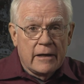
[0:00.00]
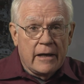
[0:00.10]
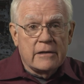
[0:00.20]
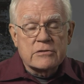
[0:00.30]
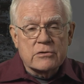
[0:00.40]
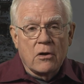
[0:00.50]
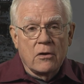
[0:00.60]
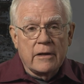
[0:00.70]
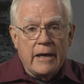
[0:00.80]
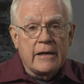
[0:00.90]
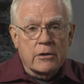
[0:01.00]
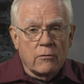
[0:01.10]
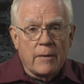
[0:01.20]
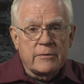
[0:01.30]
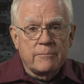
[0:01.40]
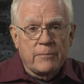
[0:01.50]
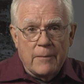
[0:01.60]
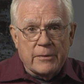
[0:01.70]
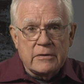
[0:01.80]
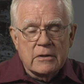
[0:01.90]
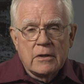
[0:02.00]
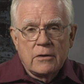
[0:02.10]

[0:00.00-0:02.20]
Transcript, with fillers: and install a corrupt puppet